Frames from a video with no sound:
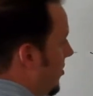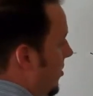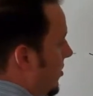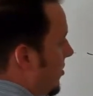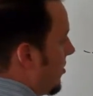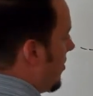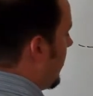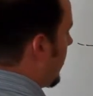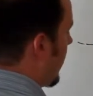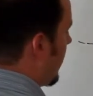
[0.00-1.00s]
do is
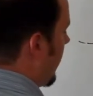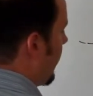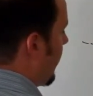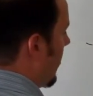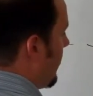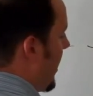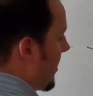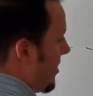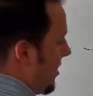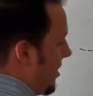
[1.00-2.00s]
you're going to refer
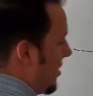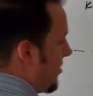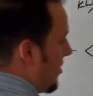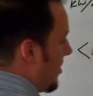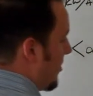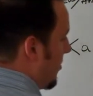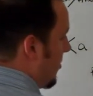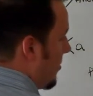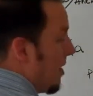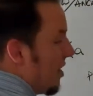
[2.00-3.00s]
back to this. It doesn't
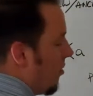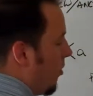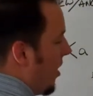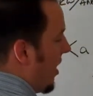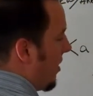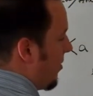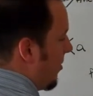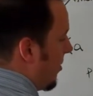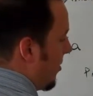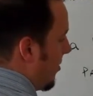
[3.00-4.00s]
really matter why or
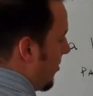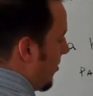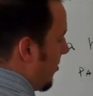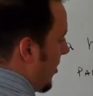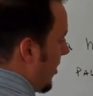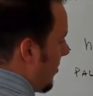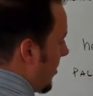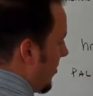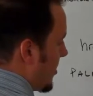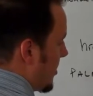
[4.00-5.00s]
whatnot,
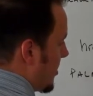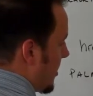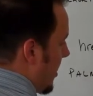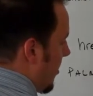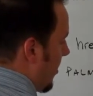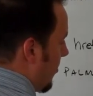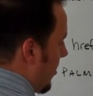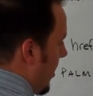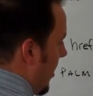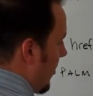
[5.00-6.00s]
but I want you to see how
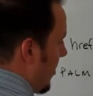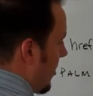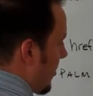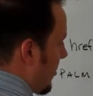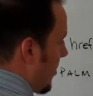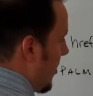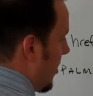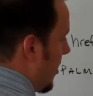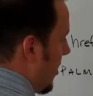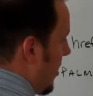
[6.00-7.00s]
it looks.
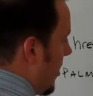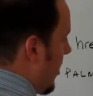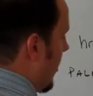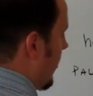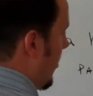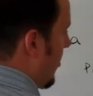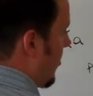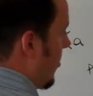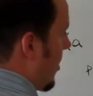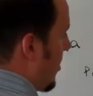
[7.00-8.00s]
So you
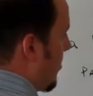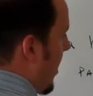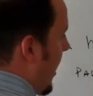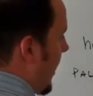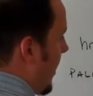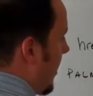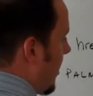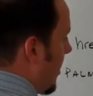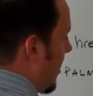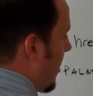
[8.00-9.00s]
do another bracket,
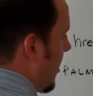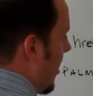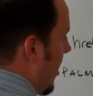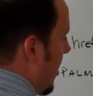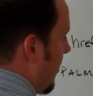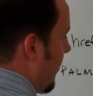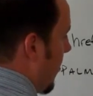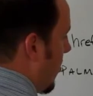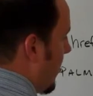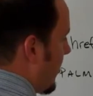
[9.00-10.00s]
a
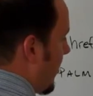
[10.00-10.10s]
forward